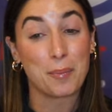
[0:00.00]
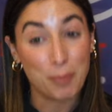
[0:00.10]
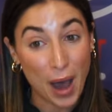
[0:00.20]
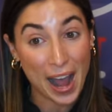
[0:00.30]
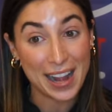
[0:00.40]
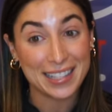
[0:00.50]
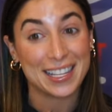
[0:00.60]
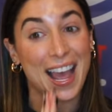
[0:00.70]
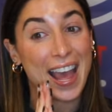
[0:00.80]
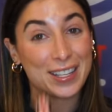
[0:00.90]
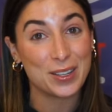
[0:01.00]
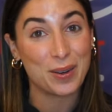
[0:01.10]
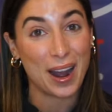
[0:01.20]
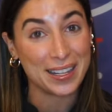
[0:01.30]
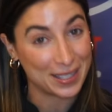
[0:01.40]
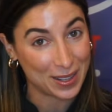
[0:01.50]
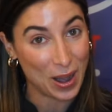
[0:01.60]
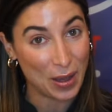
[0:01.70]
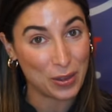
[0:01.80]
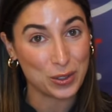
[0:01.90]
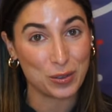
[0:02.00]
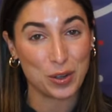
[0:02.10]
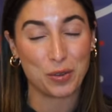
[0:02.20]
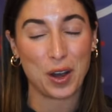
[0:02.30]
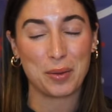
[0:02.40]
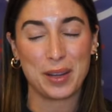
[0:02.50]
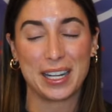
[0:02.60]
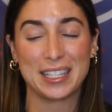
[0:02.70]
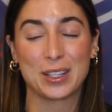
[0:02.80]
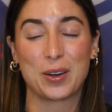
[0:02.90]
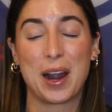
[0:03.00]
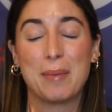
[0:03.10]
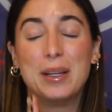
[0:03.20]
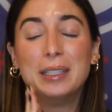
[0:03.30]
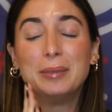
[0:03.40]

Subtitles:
But as you guys saw, those of you who follow me on Instagram,